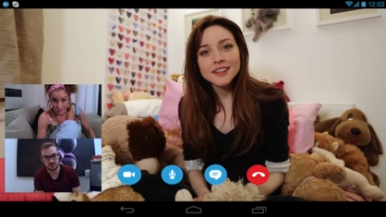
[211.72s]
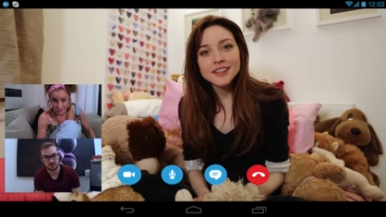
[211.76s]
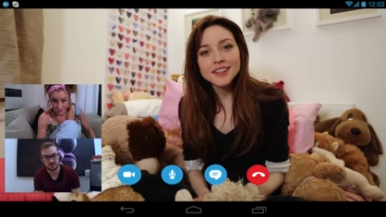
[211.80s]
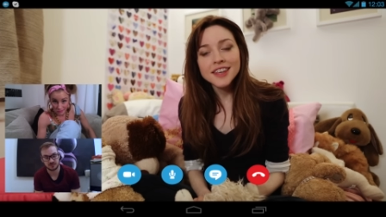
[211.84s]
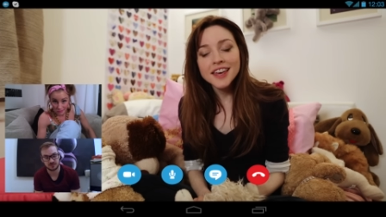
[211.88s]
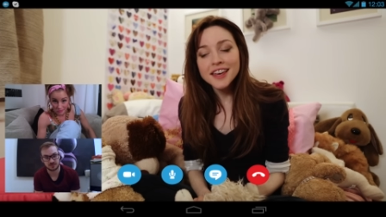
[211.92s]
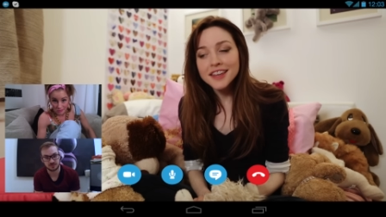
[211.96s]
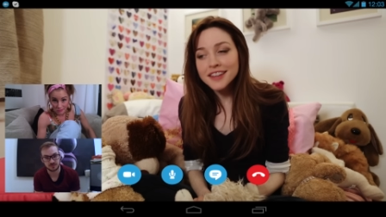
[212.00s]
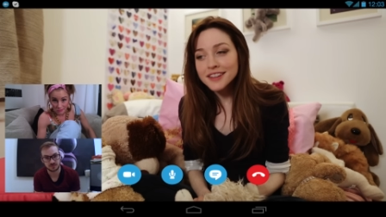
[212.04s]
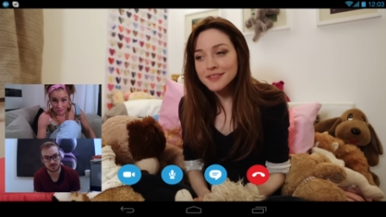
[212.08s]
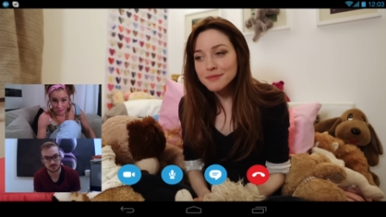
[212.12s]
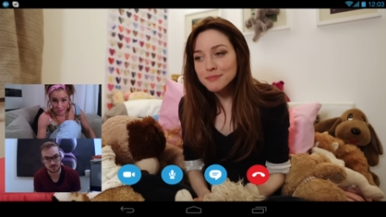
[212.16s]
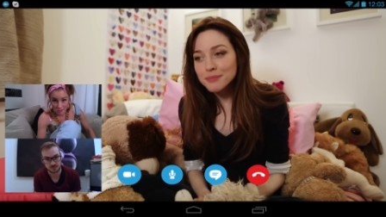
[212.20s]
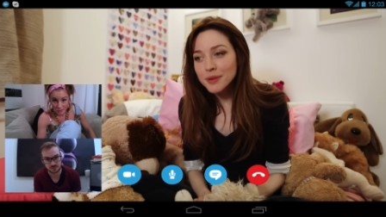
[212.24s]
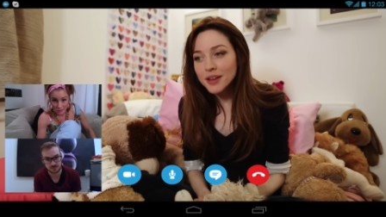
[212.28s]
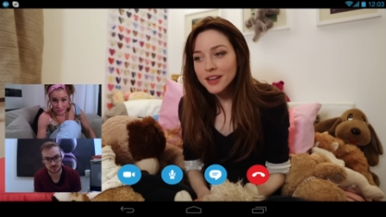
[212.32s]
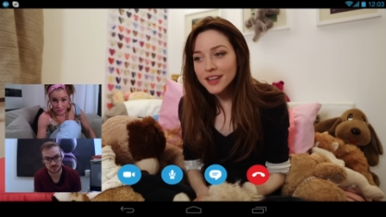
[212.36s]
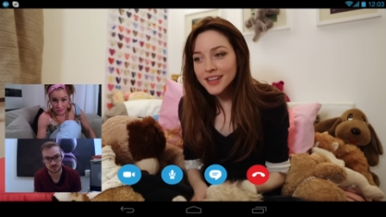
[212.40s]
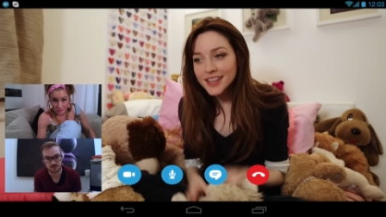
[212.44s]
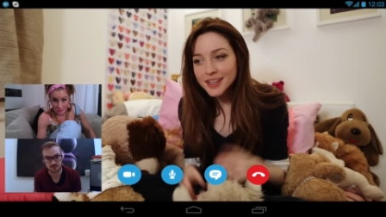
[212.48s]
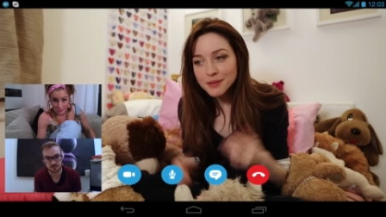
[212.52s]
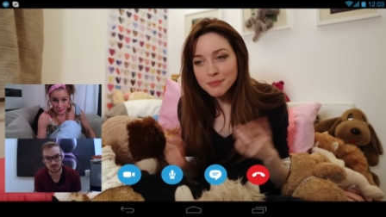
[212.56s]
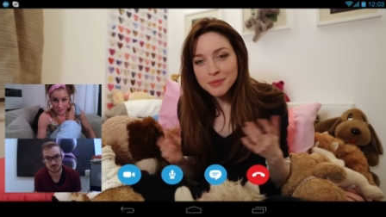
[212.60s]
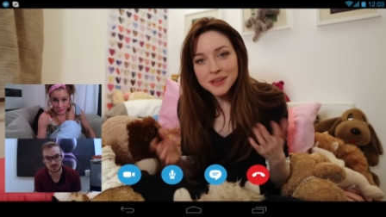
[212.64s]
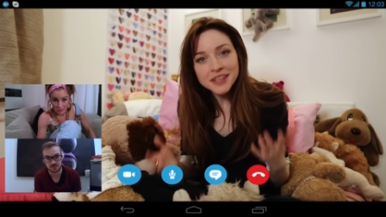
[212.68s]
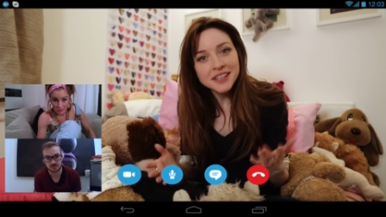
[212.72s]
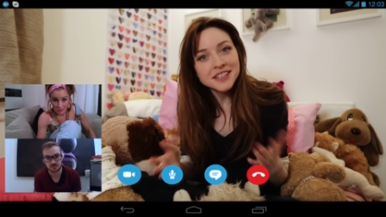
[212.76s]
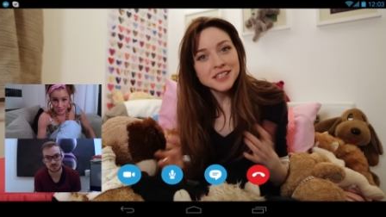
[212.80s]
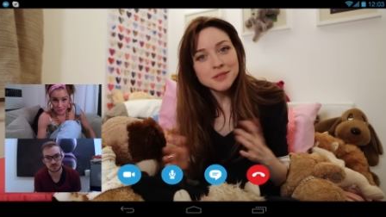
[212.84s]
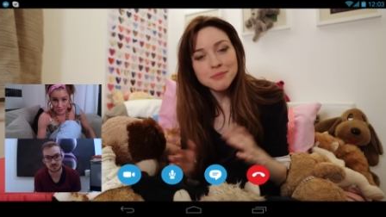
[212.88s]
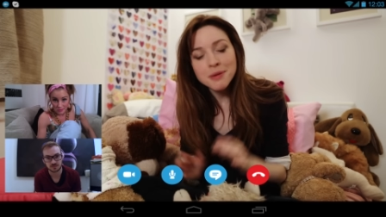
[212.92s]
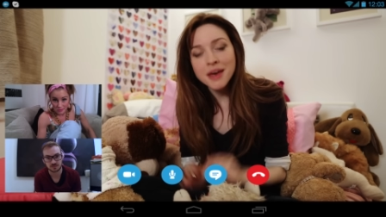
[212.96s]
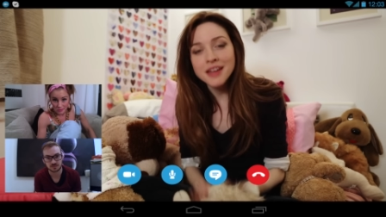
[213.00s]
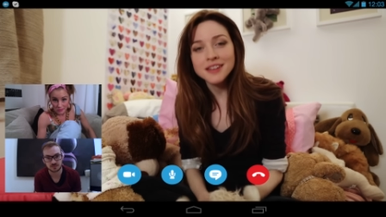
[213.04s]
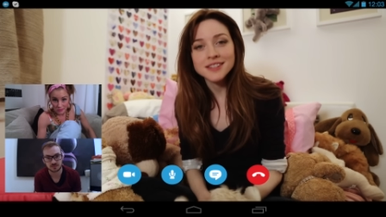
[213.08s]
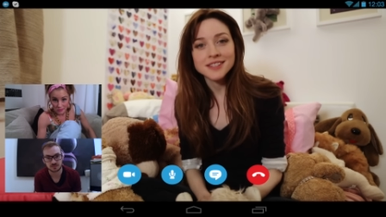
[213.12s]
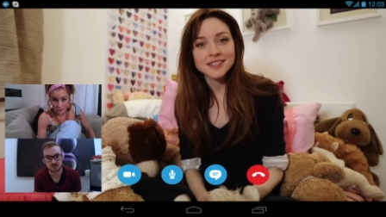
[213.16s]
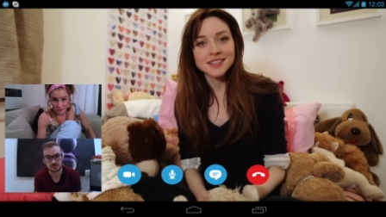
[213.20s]
Yeah, but I can be
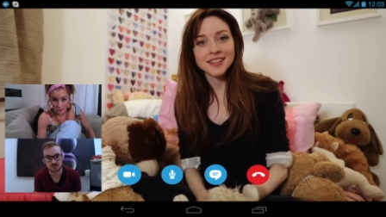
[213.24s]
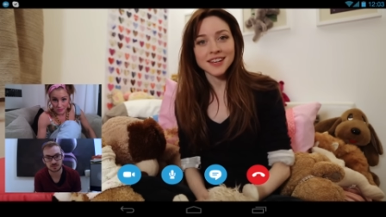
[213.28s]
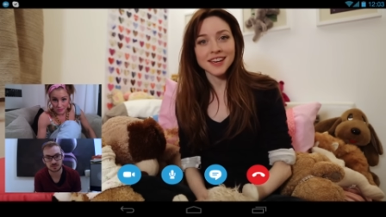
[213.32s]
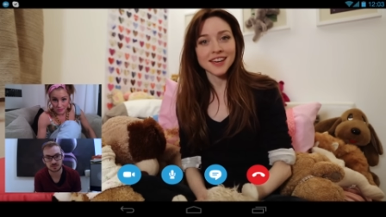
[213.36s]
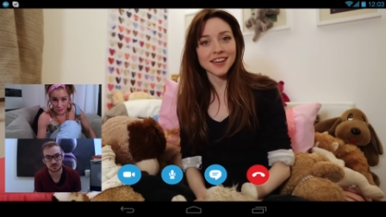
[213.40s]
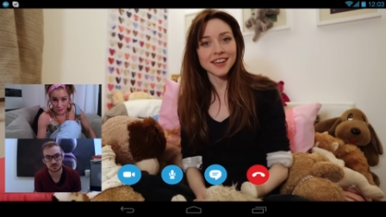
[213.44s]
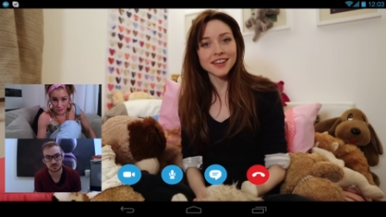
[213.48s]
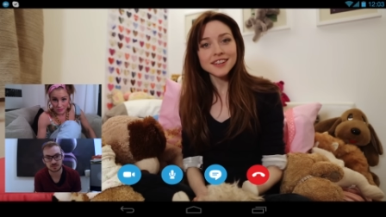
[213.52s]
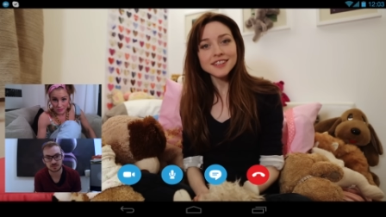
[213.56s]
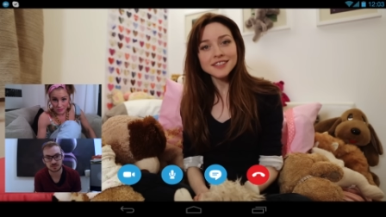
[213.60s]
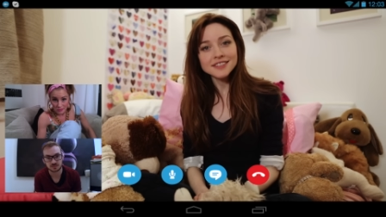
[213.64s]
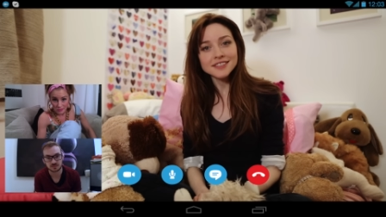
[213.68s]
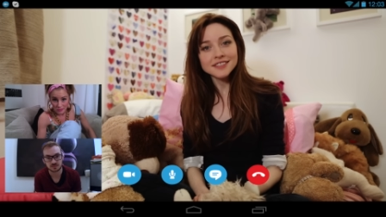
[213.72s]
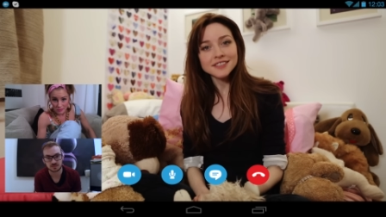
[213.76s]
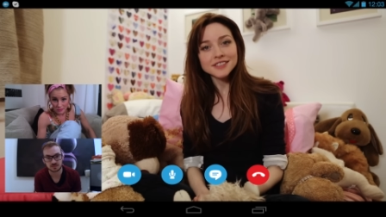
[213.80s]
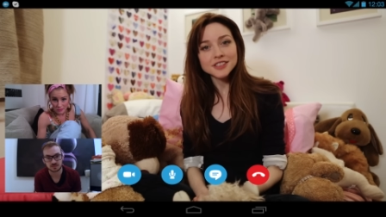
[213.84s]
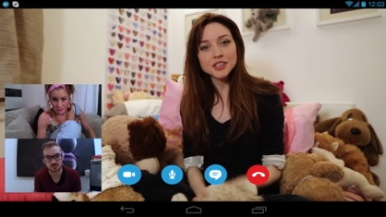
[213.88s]
independent here.